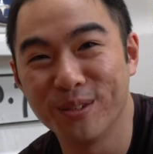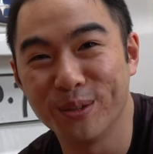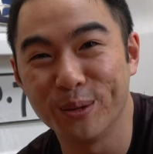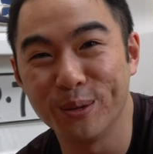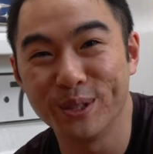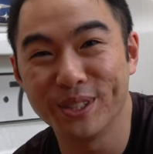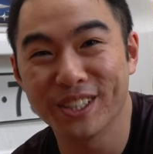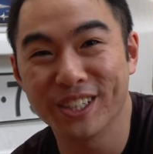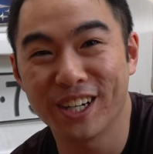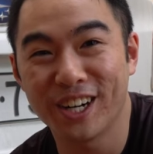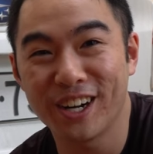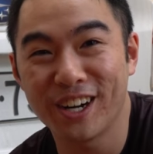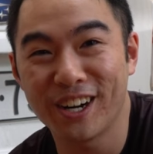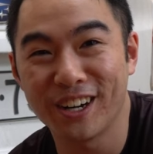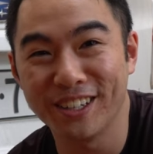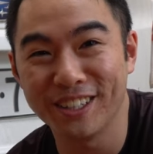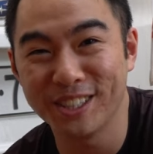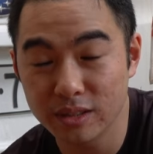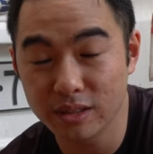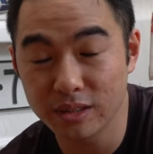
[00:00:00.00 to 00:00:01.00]
for his
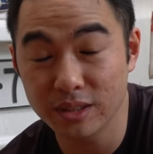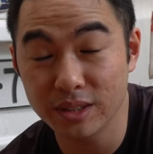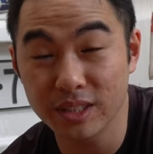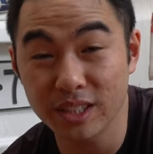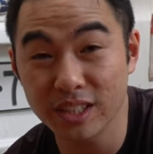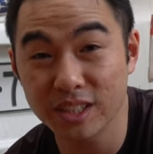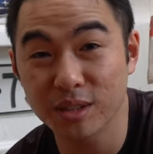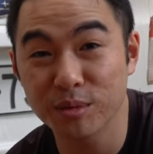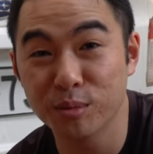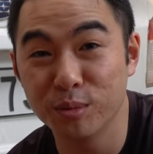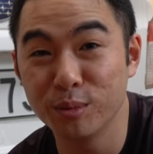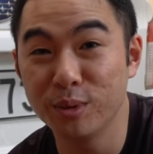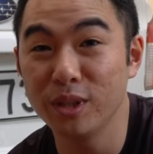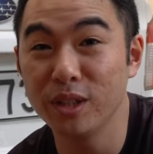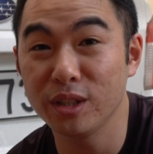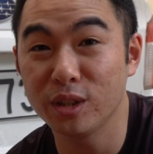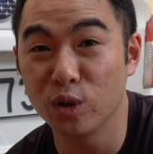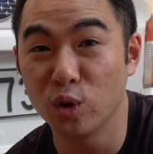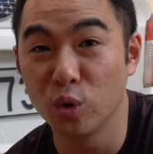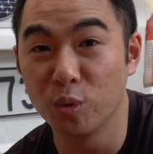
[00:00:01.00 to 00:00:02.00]
car. And he's done some
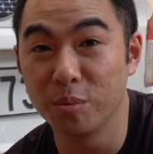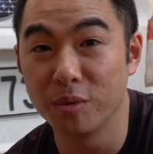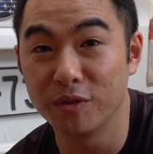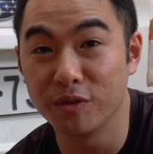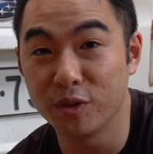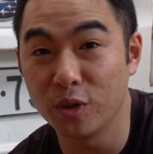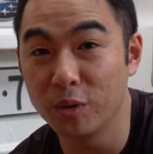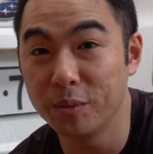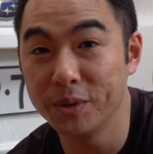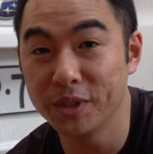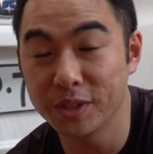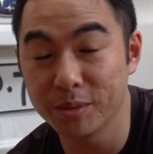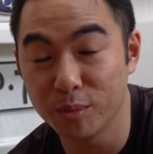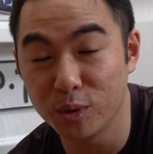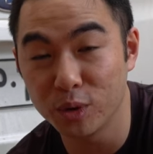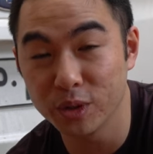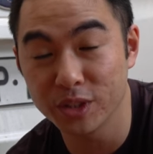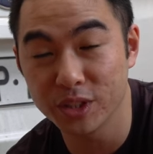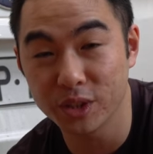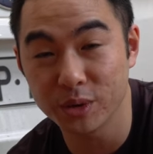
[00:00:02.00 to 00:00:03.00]
really cool performance
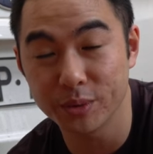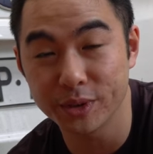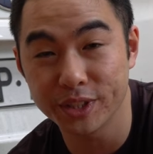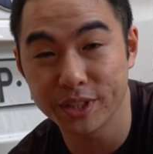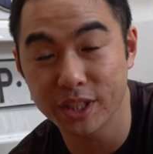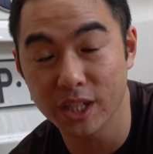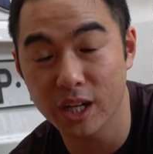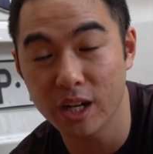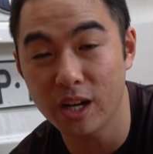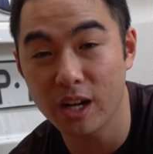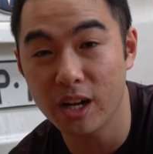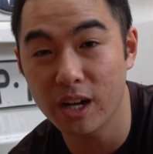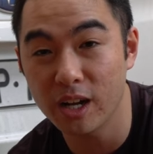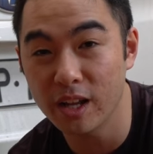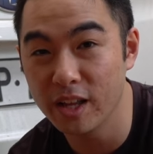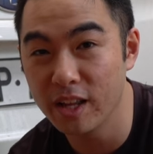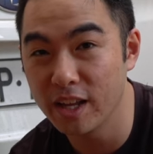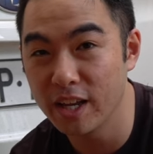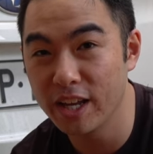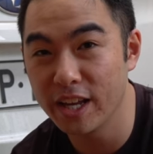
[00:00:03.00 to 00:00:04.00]
mods to his
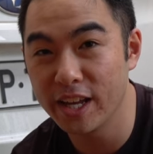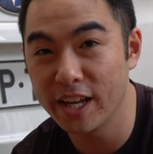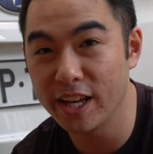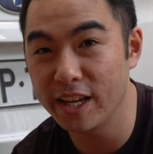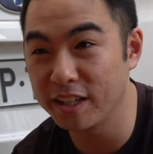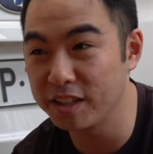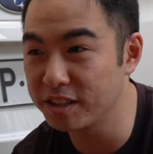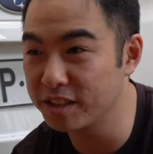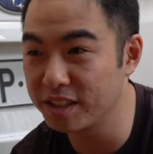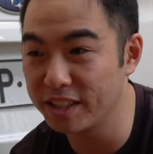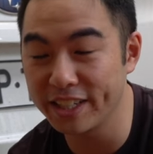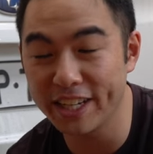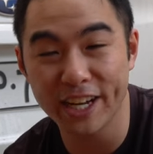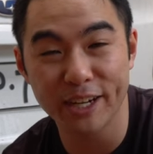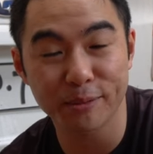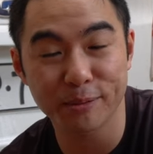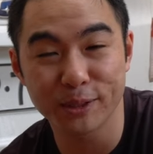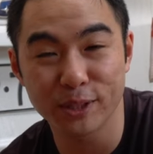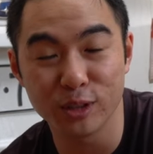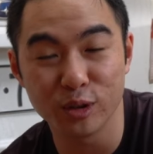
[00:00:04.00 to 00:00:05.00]
car, and it's an
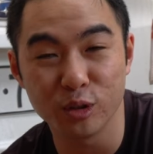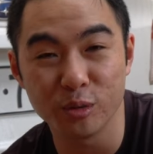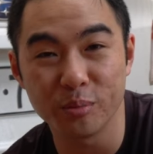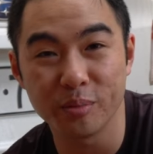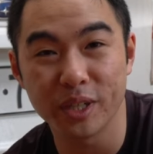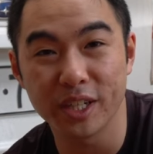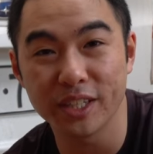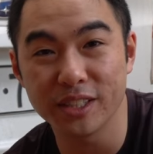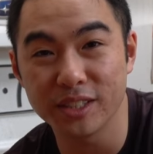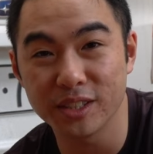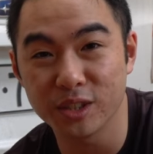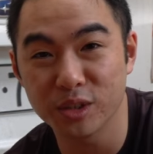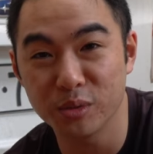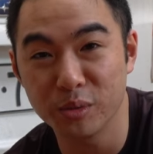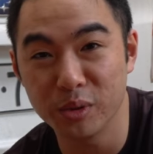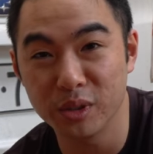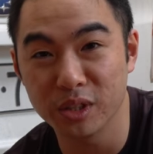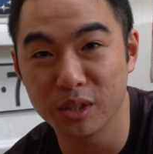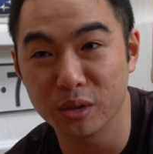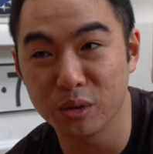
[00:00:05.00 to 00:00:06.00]
absolute beast. It's
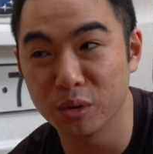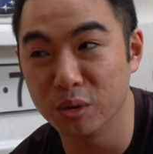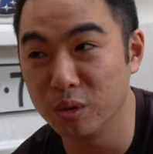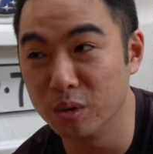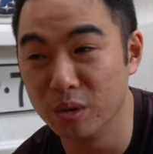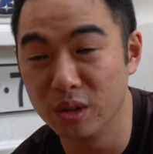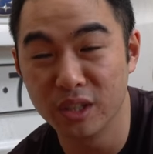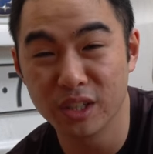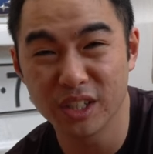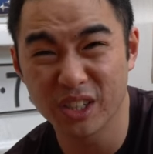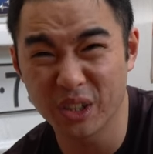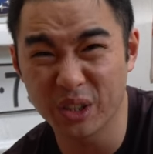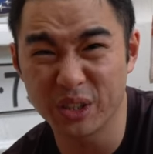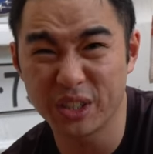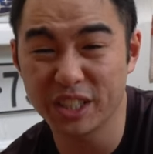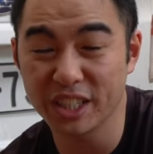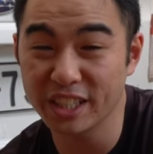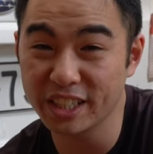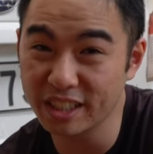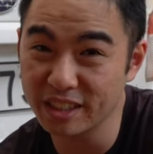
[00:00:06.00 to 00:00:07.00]
really cool. Go
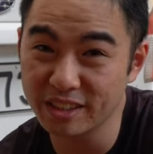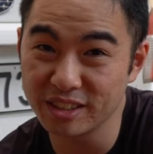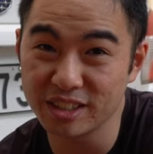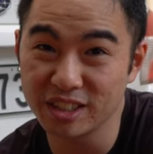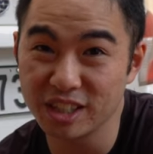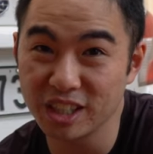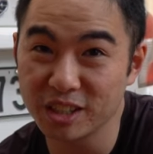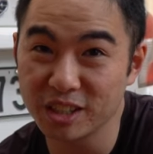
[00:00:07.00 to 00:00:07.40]
check out his